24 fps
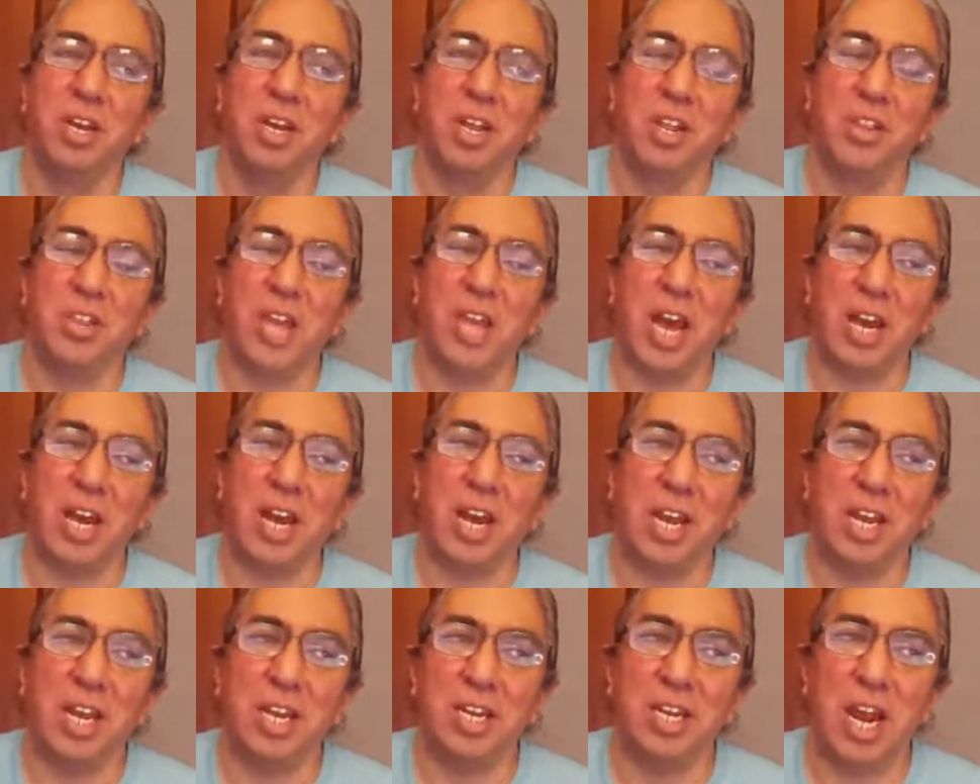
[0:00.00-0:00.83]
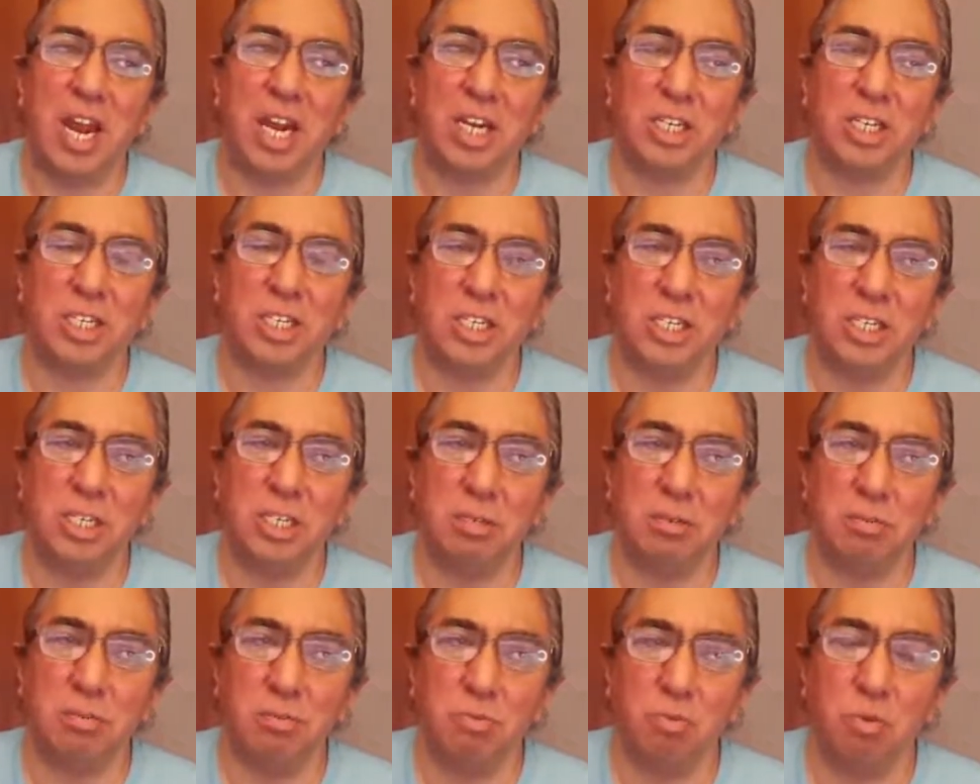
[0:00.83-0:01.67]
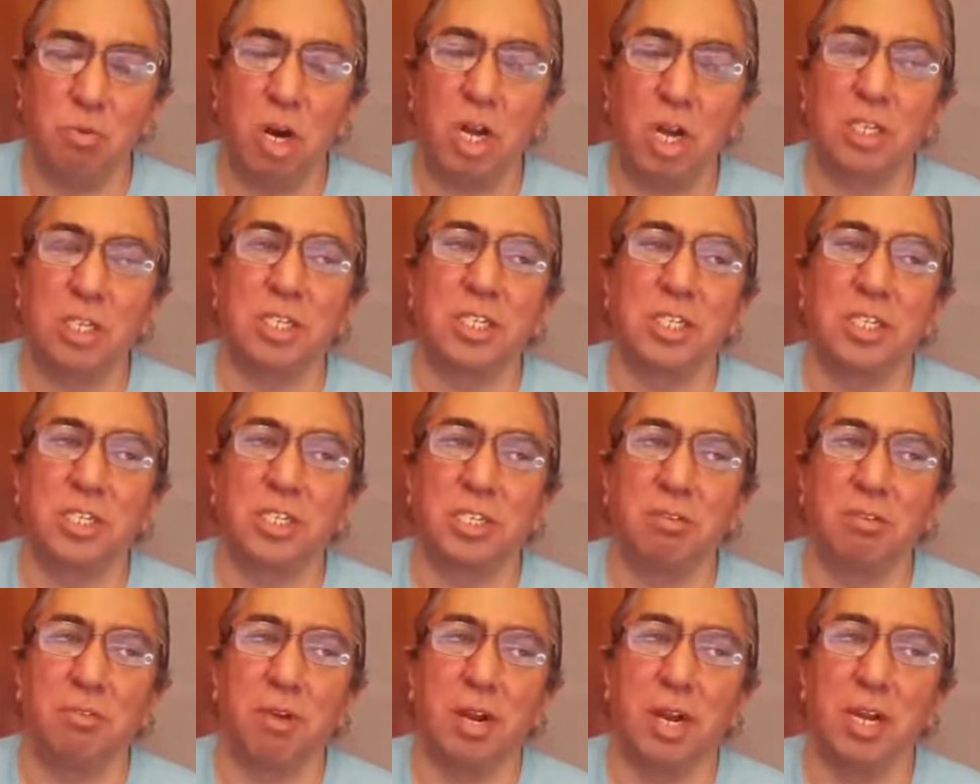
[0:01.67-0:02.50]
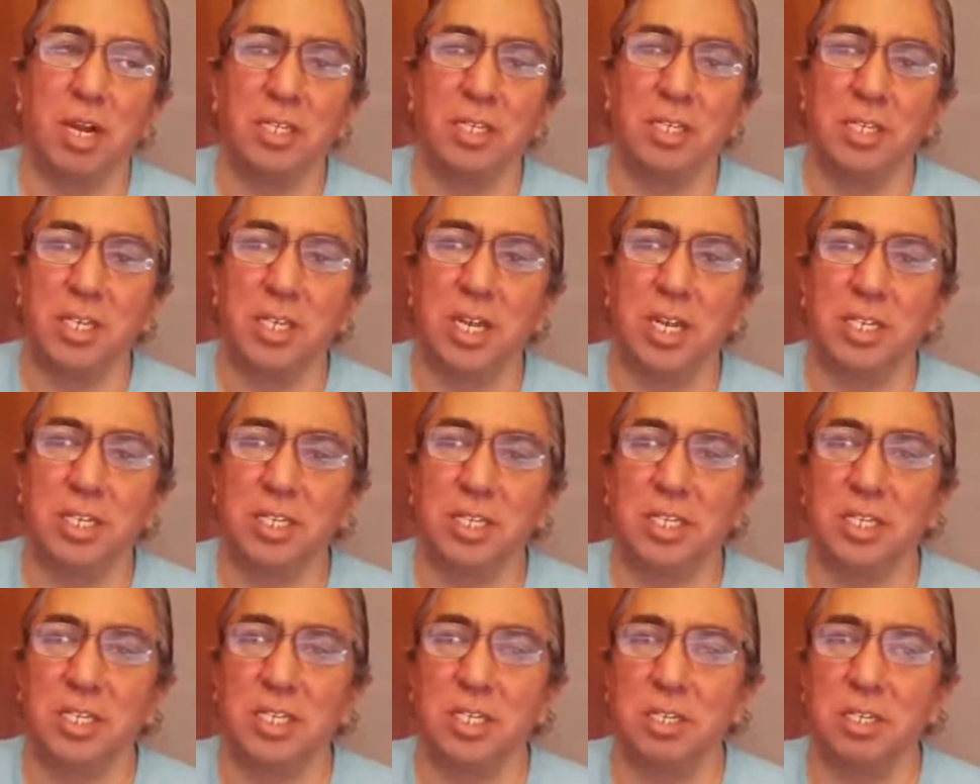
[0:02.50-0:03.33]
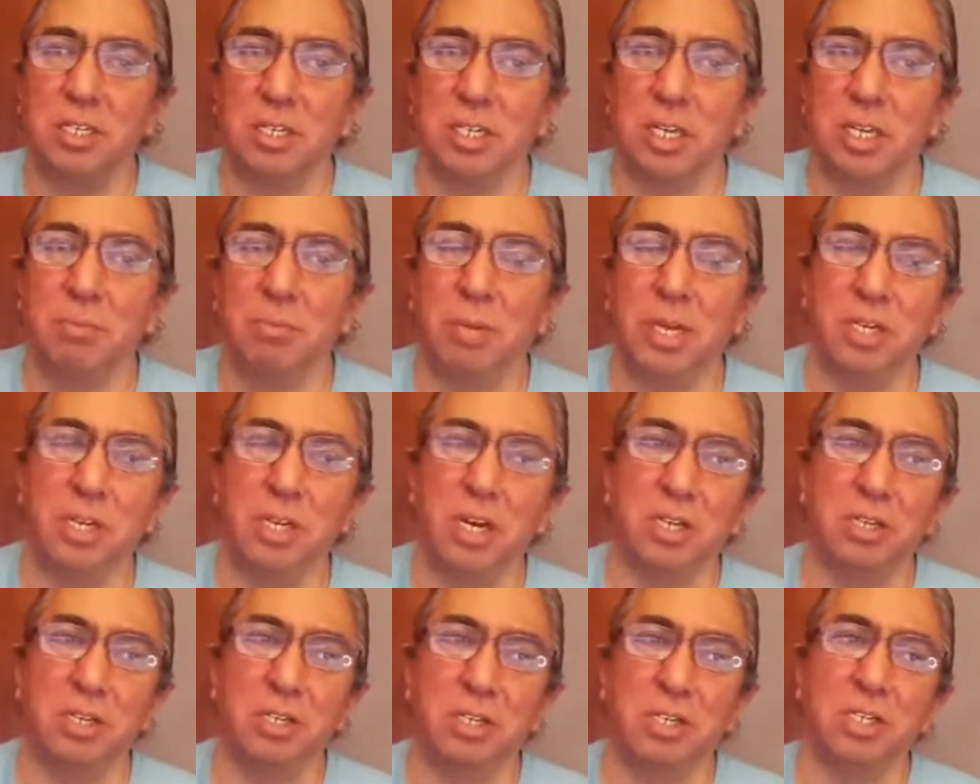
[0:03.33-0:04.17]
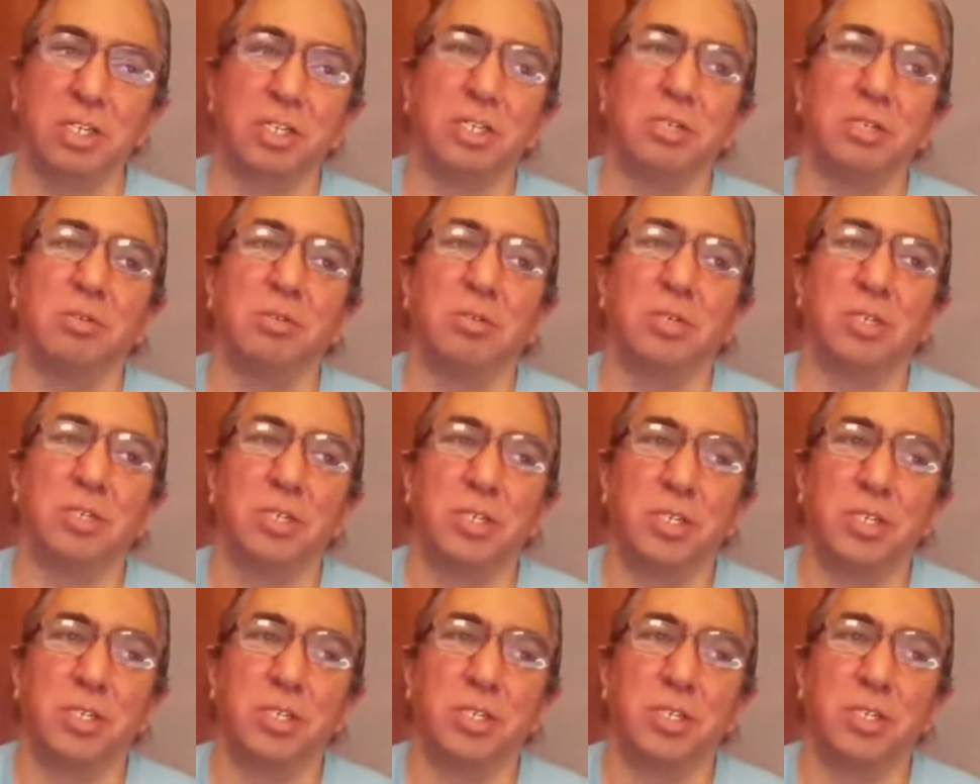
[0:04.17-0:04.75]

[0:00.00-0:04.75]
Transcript: that I can actually watch the sunrise and still get my daughters to school.